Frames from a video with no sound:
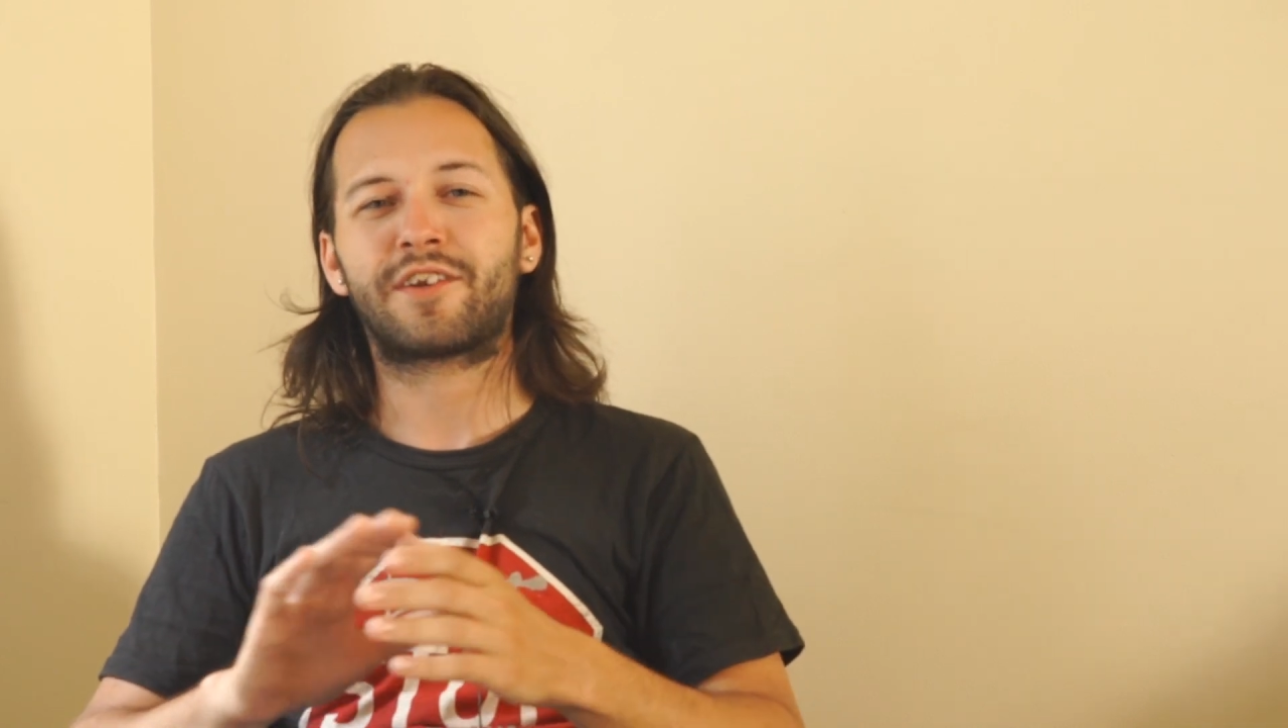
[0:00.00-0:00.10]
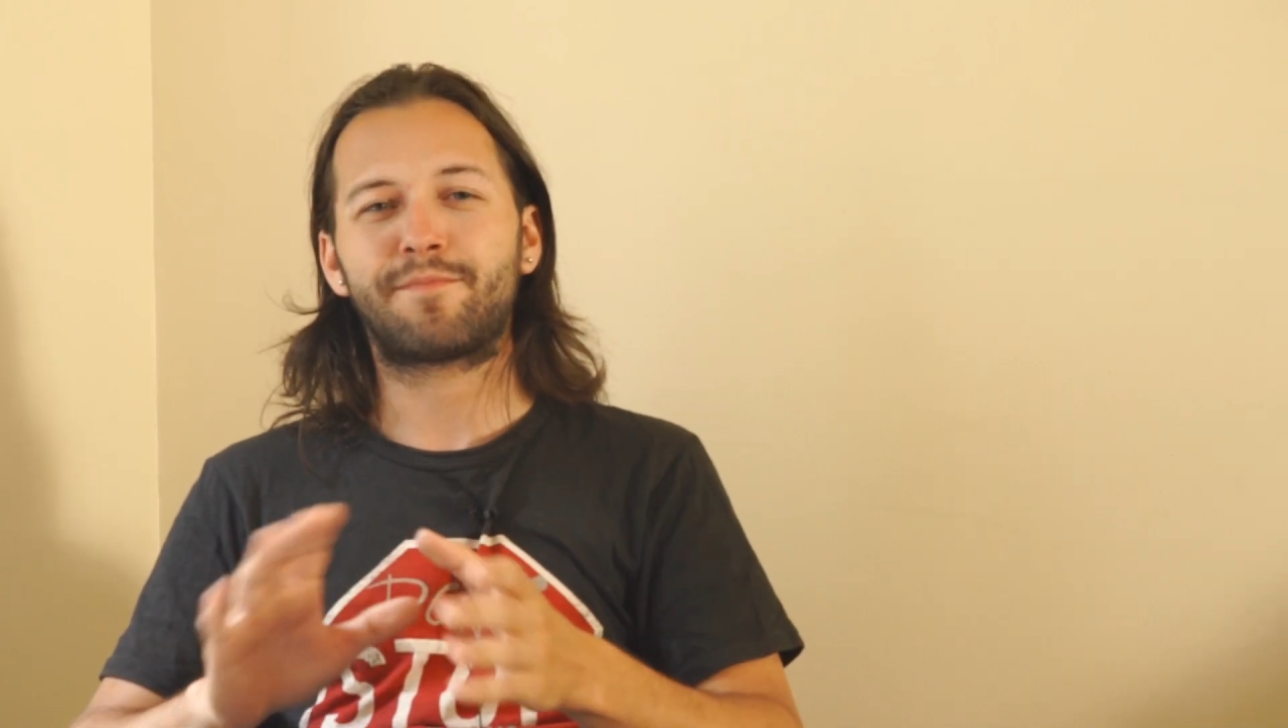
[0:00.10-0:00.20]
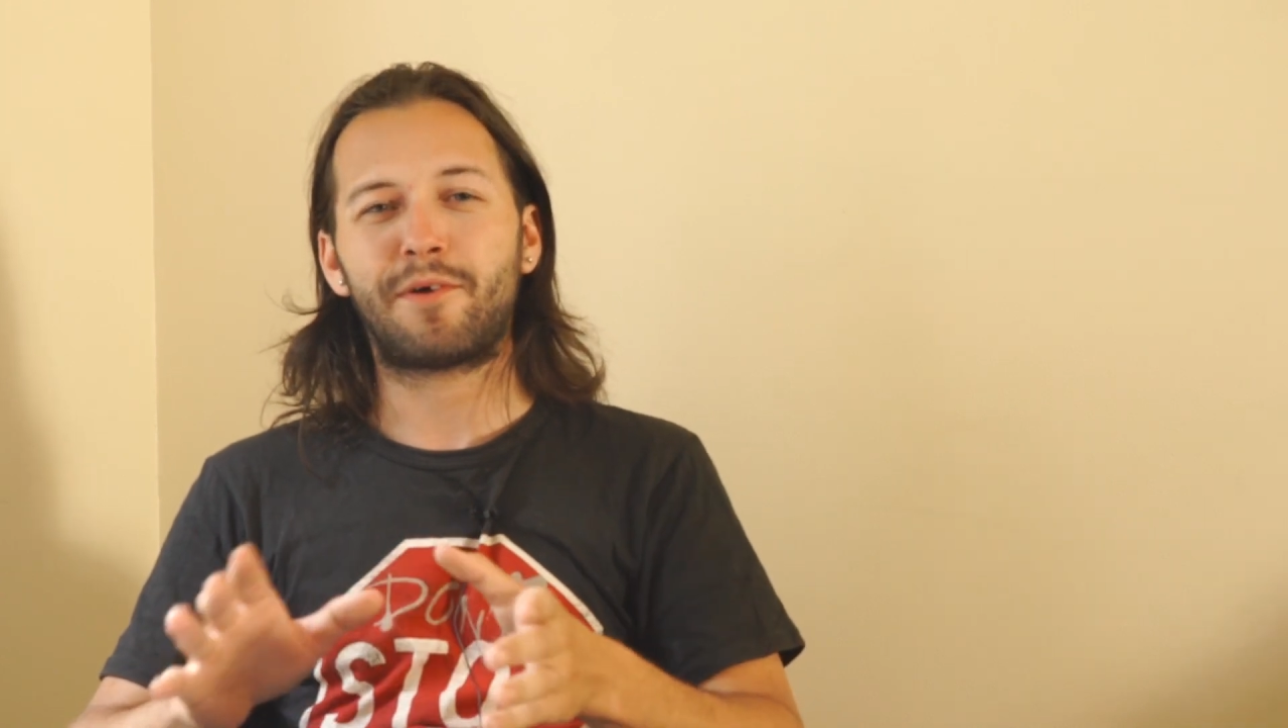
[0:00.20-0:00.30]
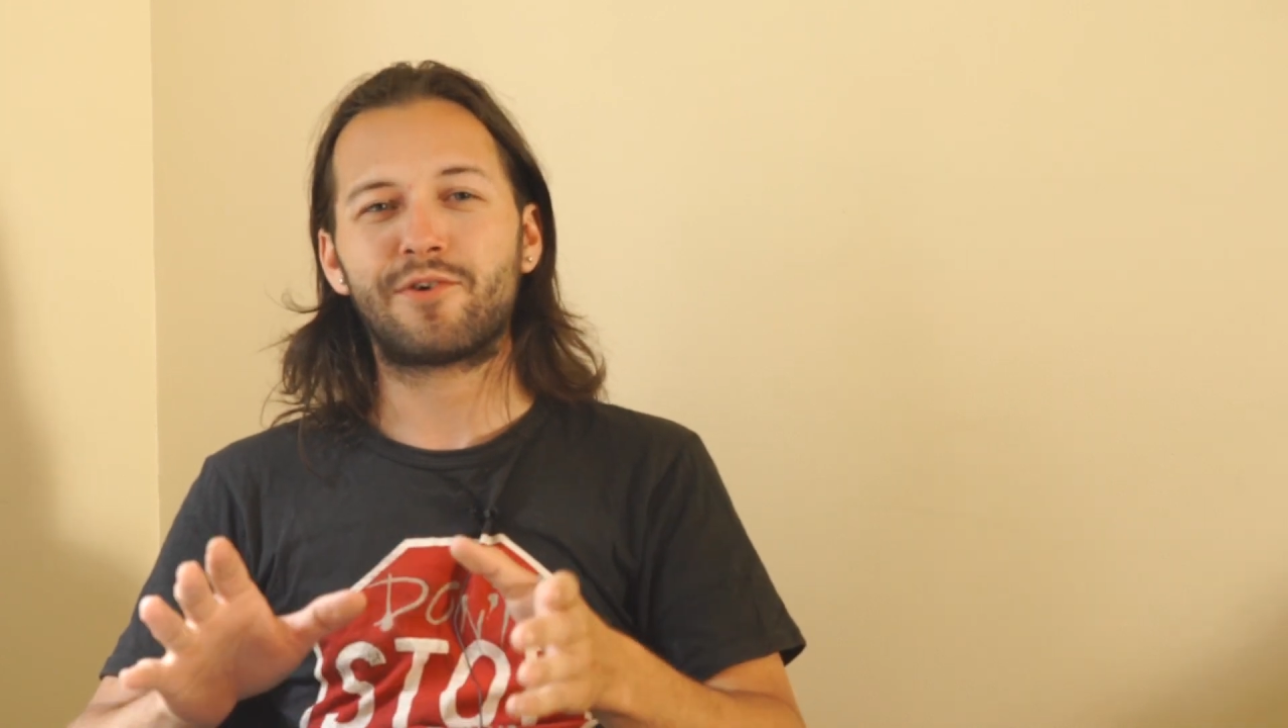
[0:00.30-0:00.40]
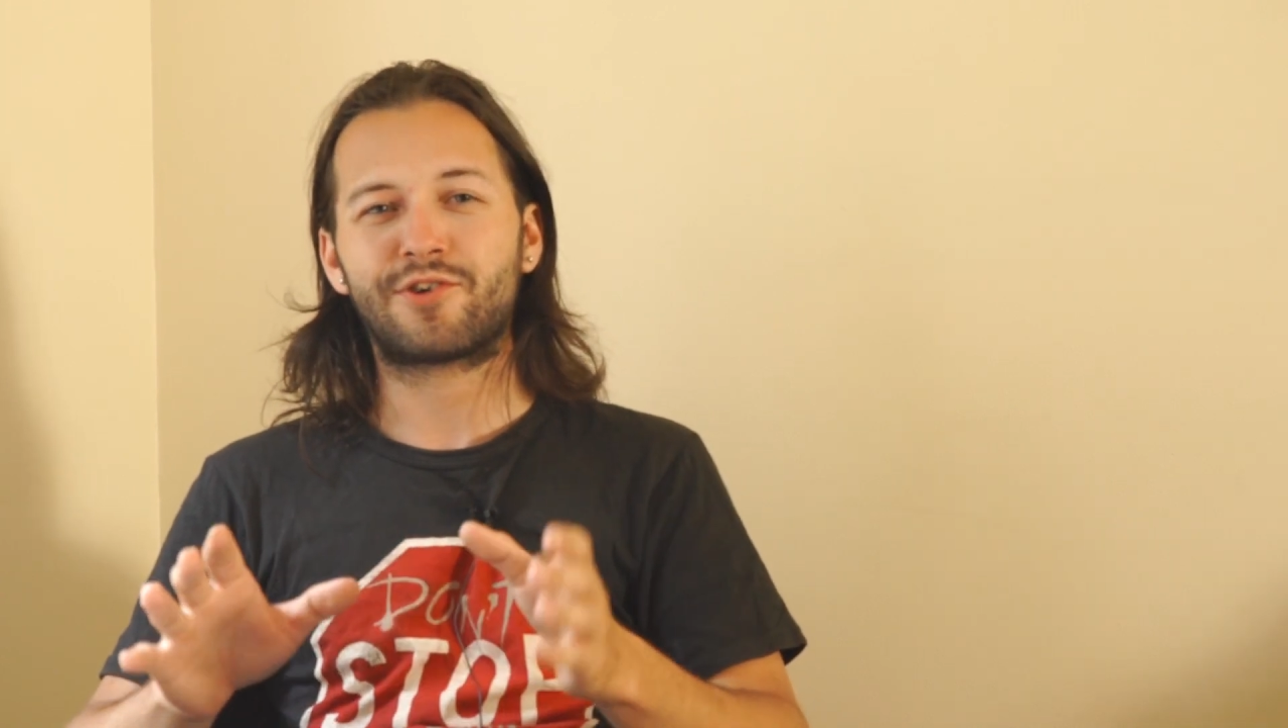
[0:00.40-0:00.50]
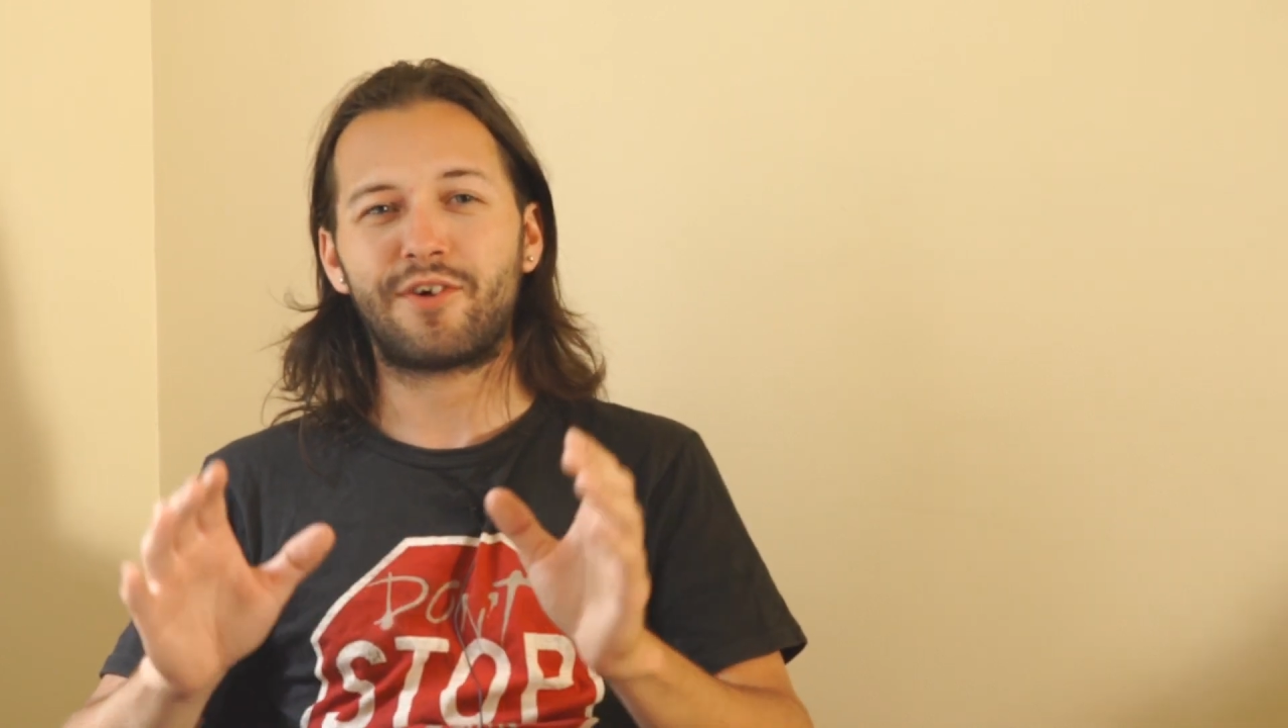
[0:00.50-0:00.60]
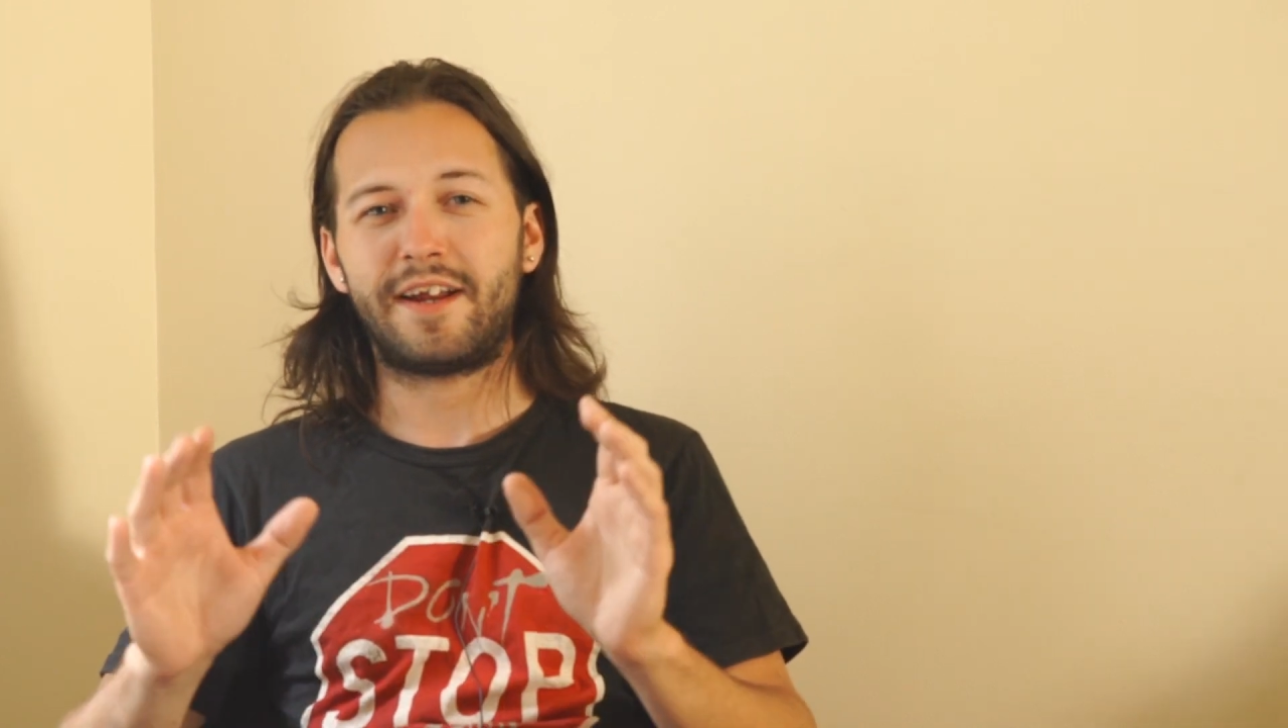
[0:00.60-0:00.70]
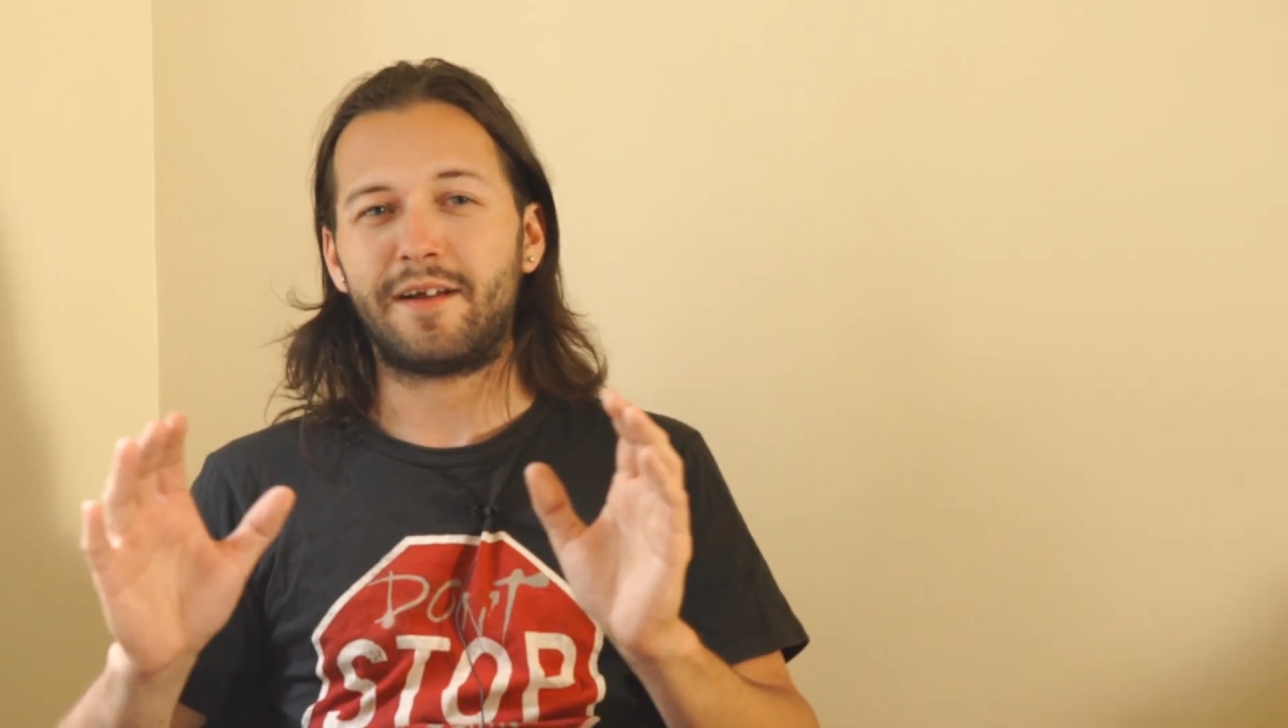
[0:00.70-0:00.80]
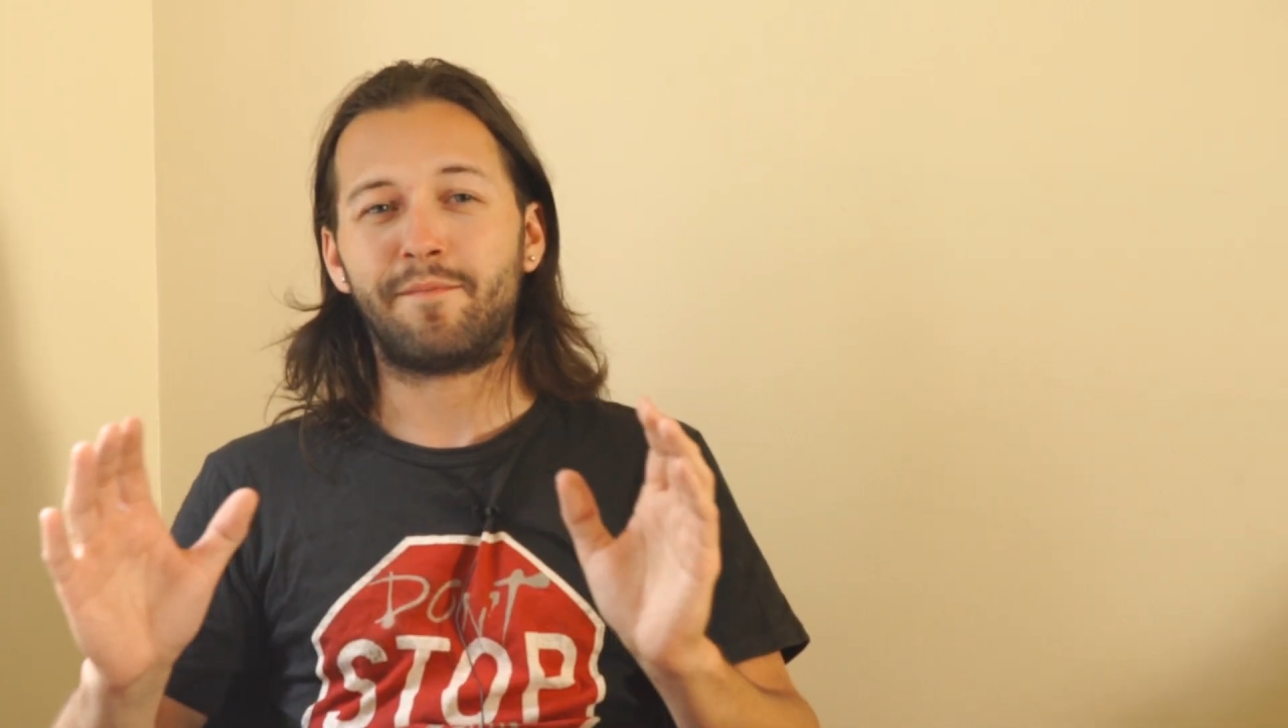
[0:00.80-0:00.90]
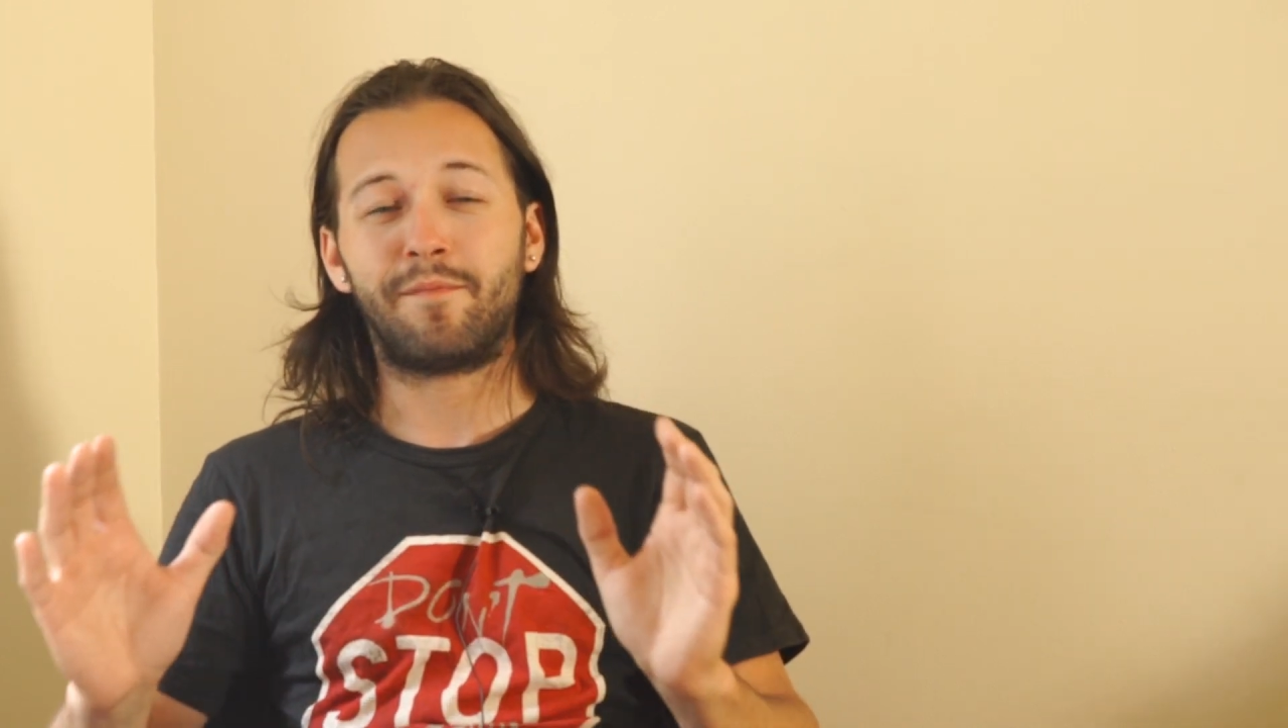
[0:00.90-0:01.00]
exposure
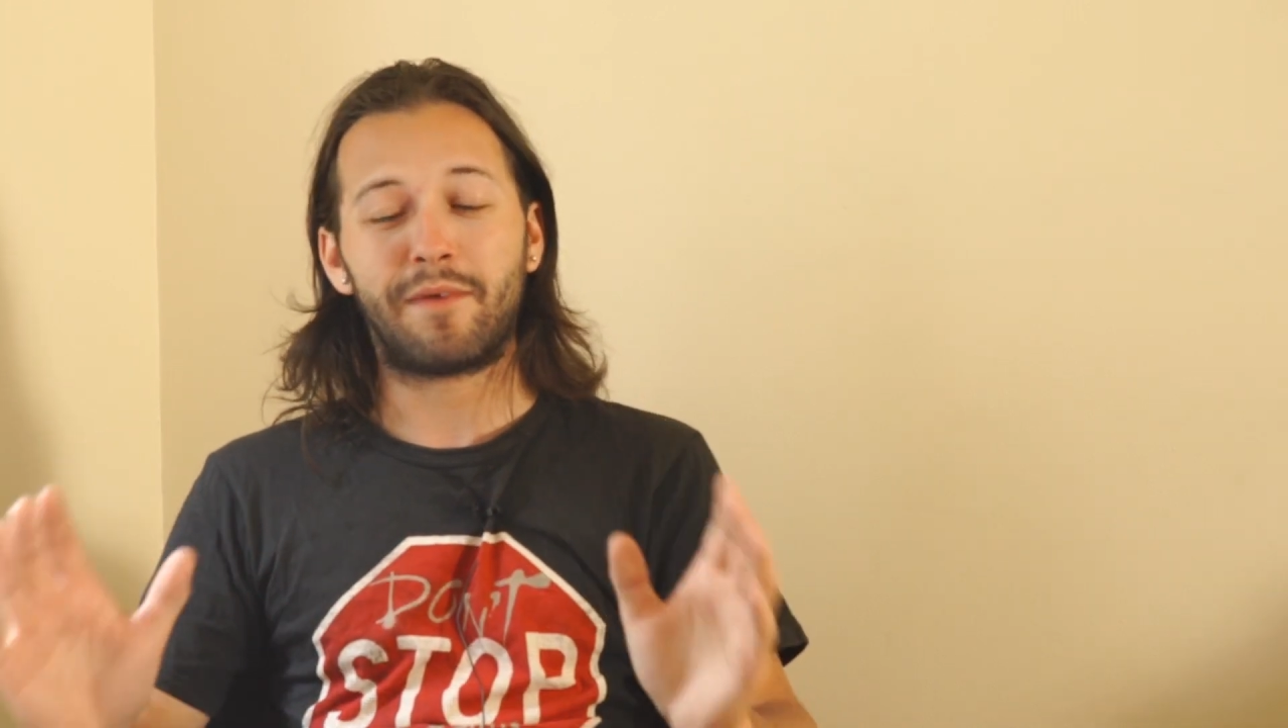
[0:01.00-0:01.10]
and a